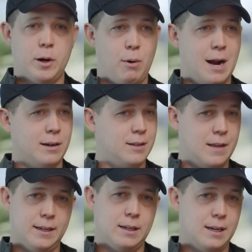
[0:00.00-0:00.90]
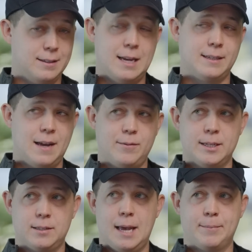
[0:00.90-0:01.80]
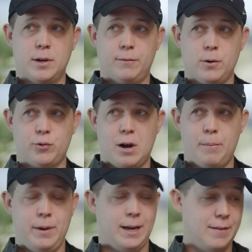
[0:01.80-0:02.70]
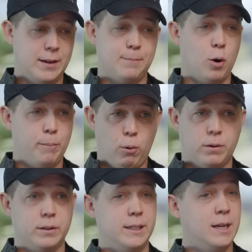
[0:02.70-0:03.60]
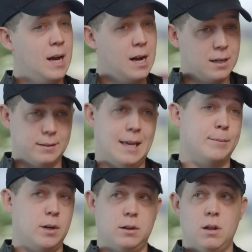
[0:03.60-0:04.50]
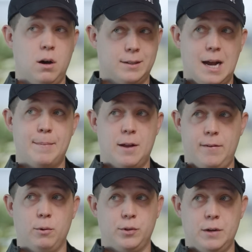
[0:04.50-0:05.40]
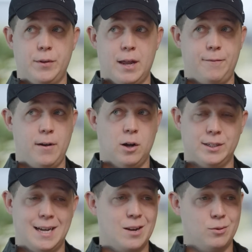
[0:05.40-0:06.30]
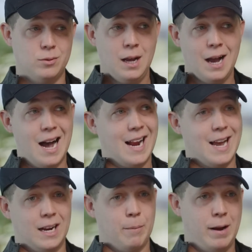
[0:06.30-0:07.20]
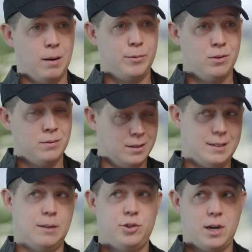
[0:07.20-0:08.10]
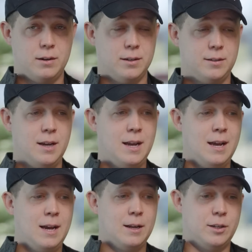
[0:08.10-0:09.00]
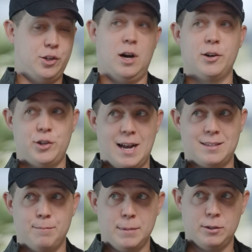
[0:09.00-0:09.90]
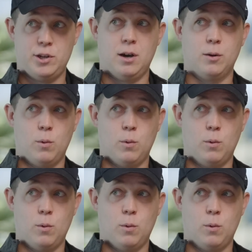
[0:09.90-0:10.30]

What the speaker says: of practice, and I think Zay's going to be a slam dunk first round pick. And I think more importantly, a slam dunk longtime NFL receiver in the NFL, as a guy who I kind of compare him to, and this sounds generous, DeSean Jackson meets Jalen